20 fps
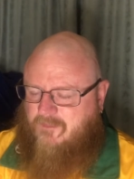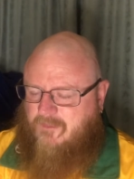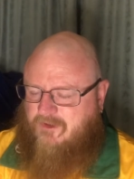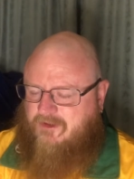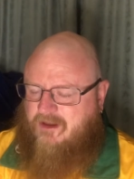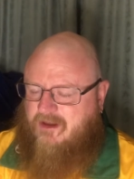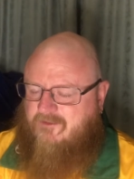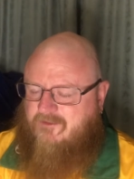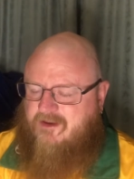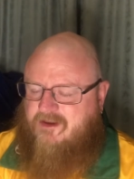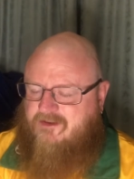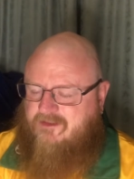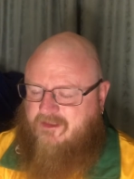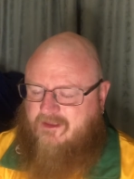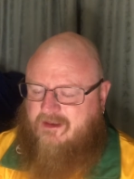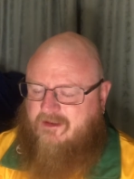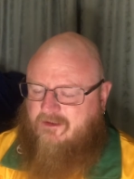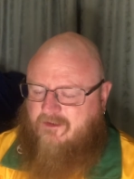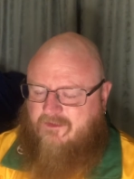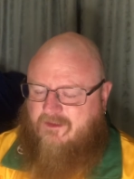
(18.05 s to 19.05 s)

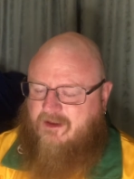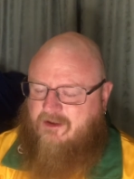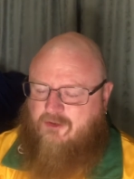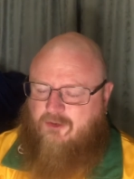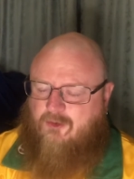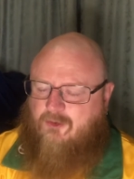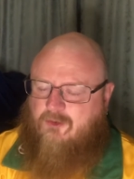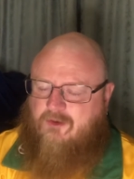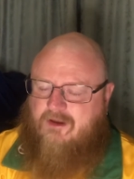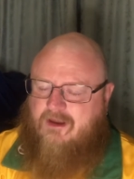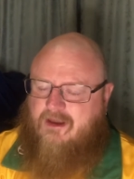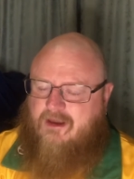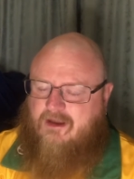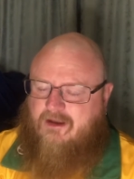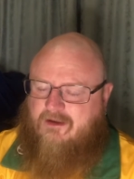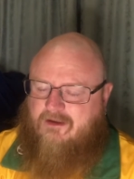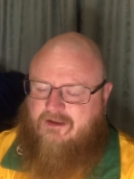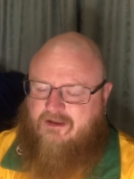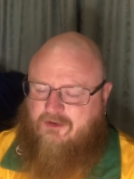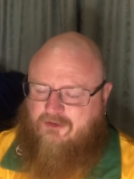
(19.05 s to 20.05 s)
thing that they do
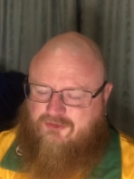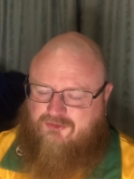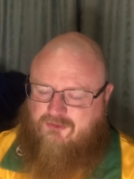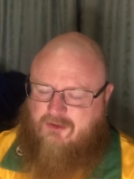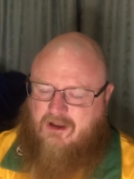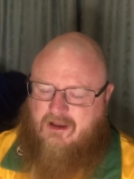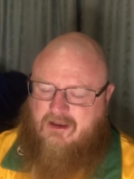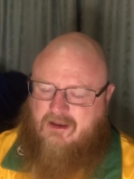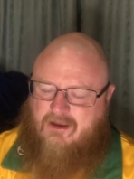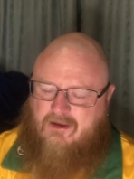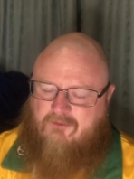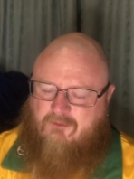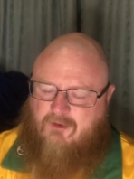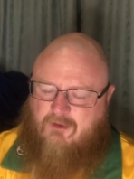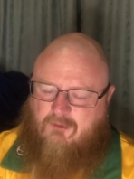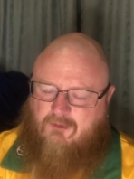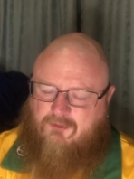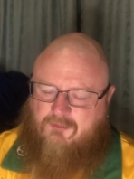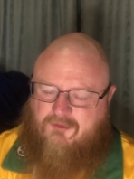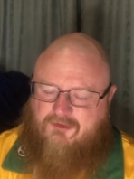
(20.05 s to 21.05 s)
here in Australia every
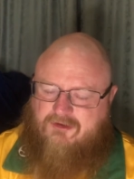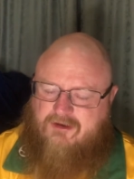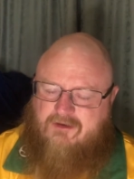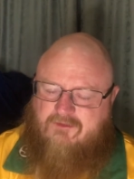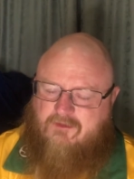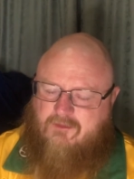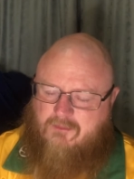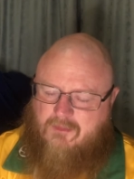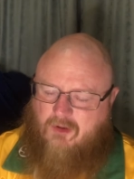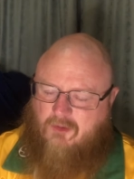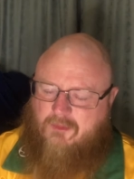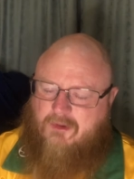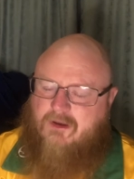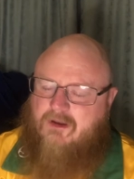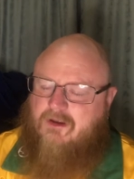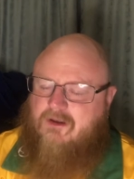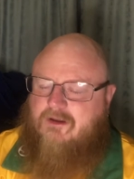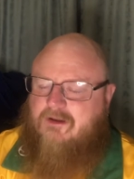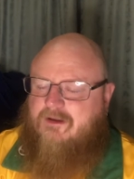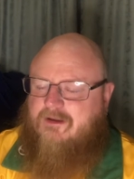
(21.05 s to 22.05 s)
Christmas Eve in Melbourne.
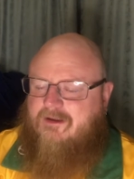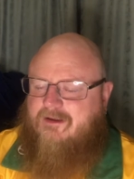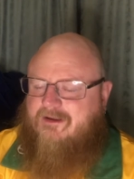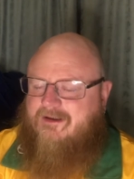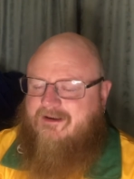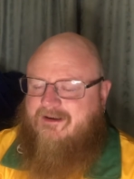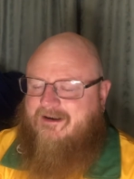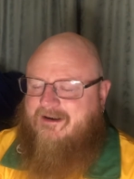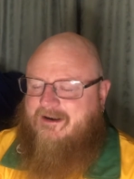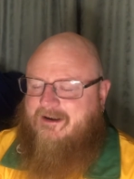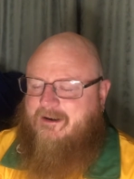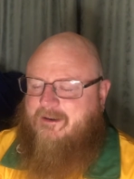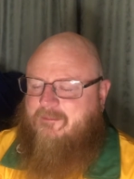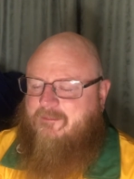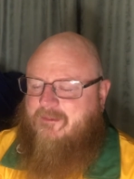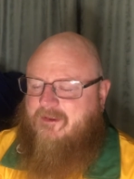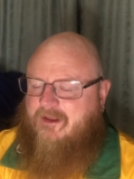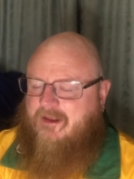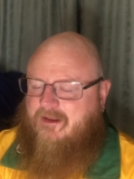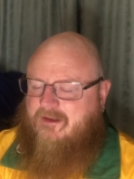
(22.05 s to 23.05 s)

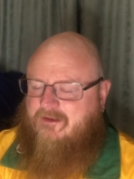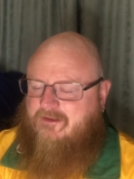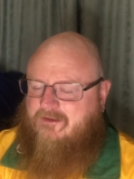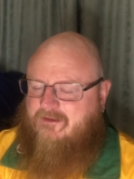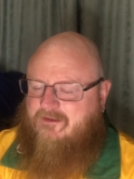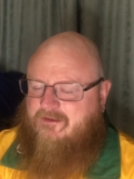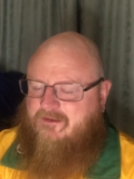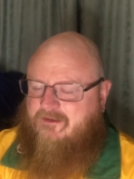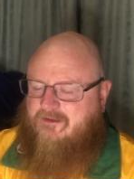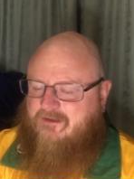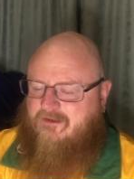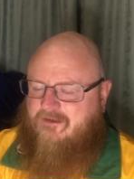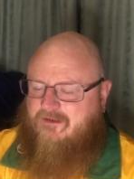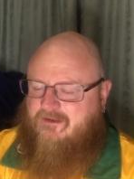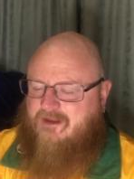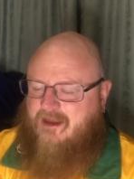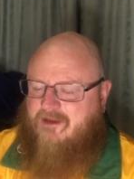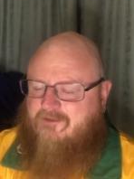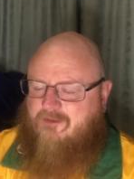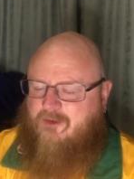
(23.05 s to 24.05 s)
And
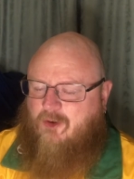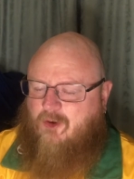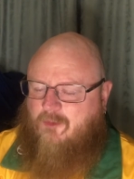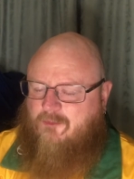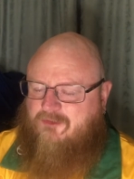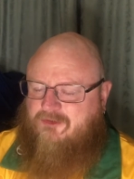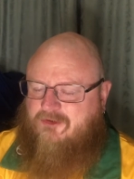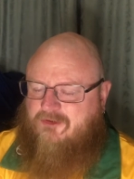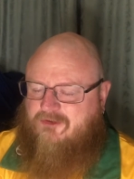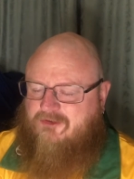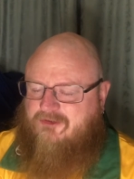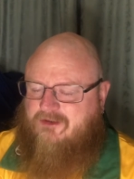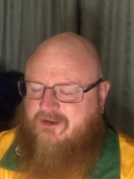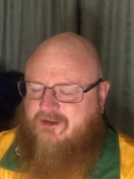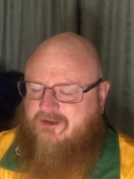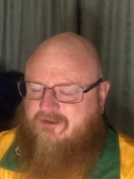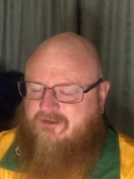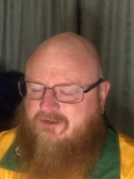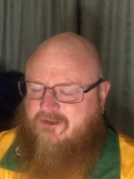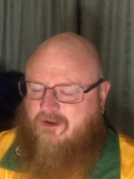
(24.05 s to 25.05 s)
David Hobson
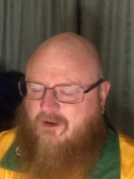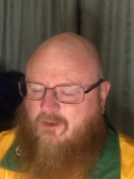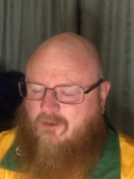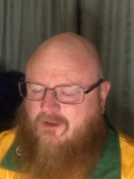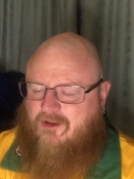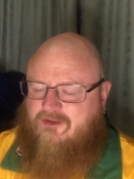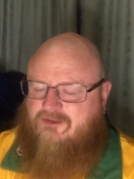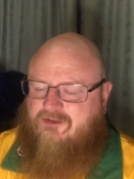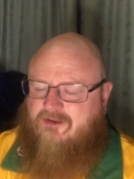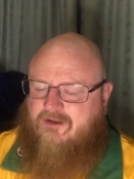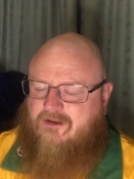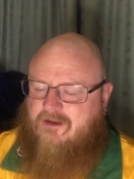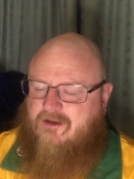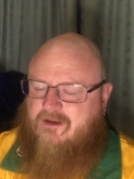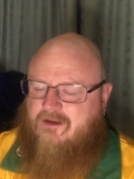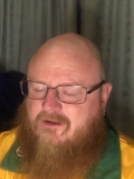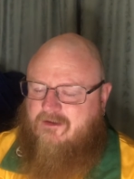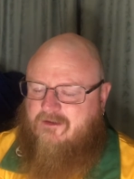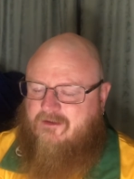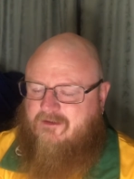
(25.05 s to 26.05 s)
sings The Holy
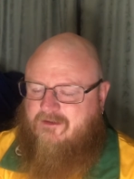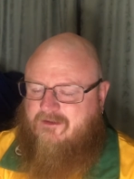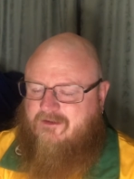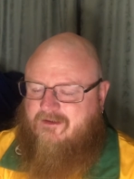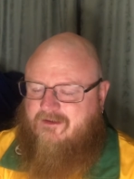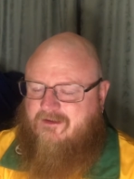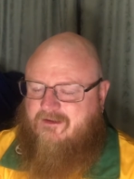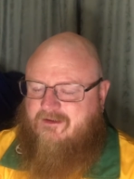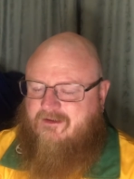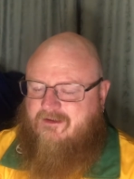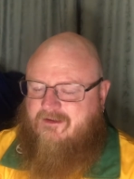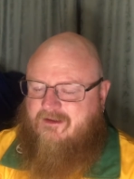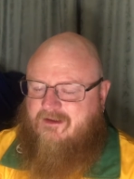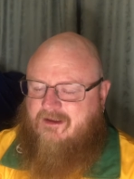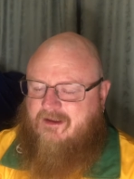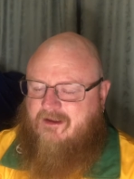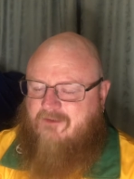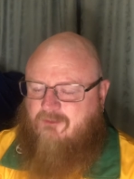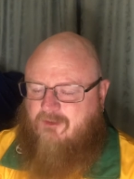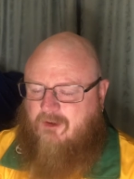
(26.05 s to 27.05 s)
City
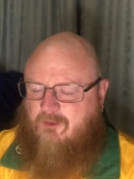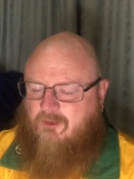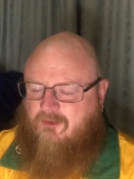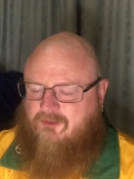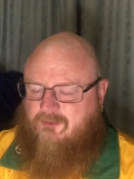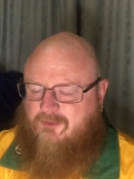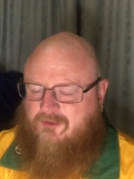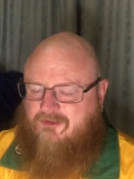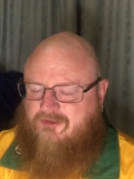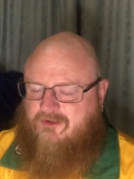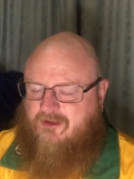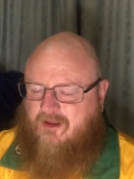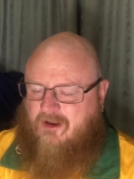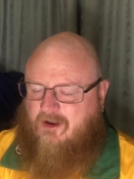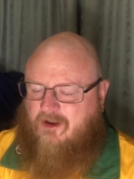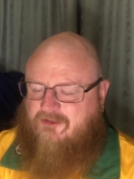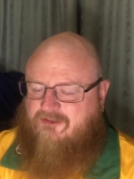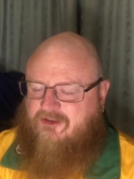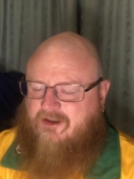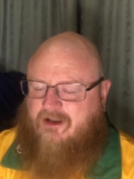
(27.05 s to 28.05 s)
every Christmas, and
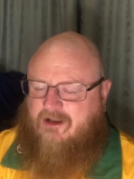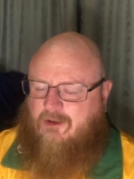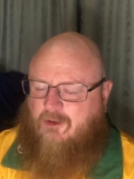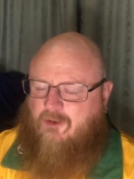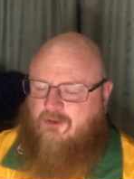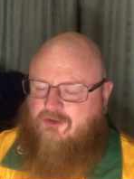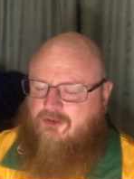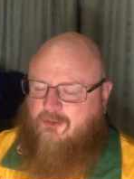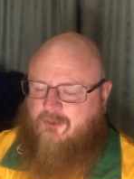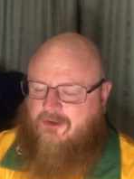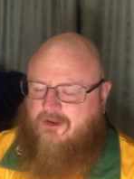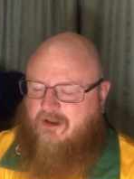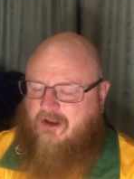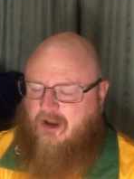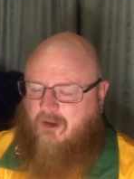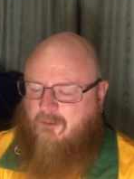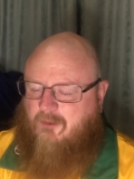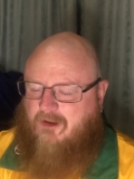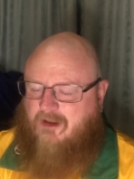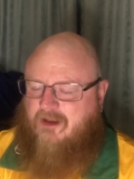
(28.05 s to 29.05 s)
I sing along to it and I
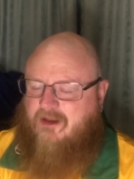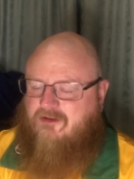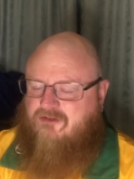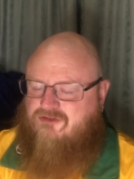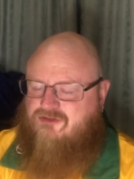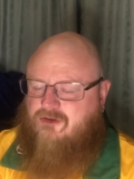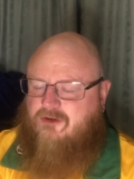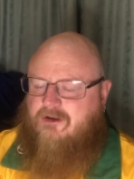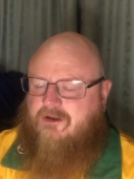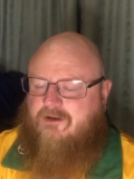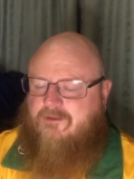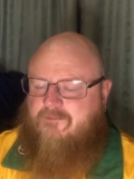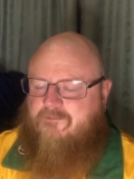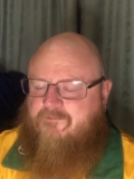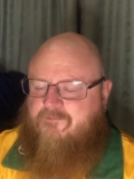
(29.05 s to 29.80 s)
really enjoy it.